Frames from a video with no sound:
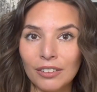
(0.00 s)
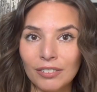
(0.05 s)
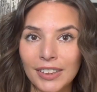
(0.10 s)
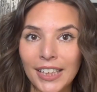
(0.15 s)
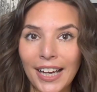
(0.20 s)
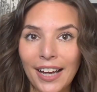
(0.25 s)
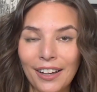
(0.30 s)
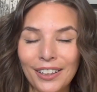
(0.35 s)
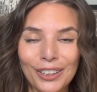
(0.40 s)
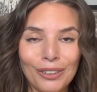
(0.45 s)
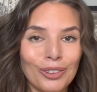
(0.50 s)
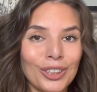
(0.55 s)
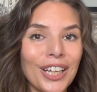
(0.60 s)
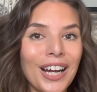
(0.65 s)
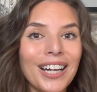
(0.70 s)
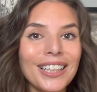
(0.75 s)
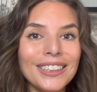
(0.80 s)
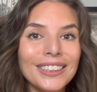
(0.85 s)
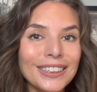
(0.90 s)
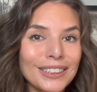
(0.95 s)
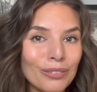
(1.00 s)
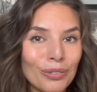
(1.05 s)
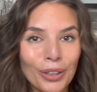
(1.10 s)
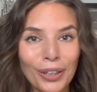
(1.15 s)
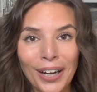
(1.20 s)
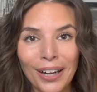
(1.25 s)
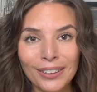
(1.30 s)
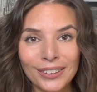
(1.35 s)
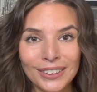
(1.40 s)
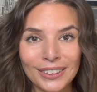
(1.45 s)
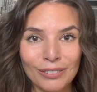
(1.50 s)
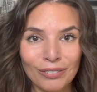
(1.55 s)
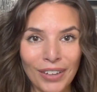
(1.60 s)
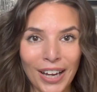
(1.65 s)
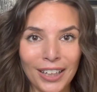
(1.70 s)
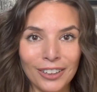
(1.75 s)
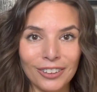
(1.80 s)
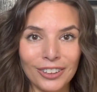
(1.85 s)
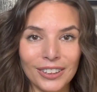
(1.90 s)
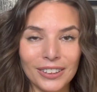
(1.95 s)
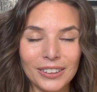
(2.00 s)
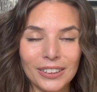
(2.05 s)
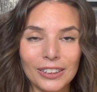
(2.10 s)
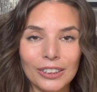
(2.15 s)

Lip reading: of town. There were tons of warehouses and factories.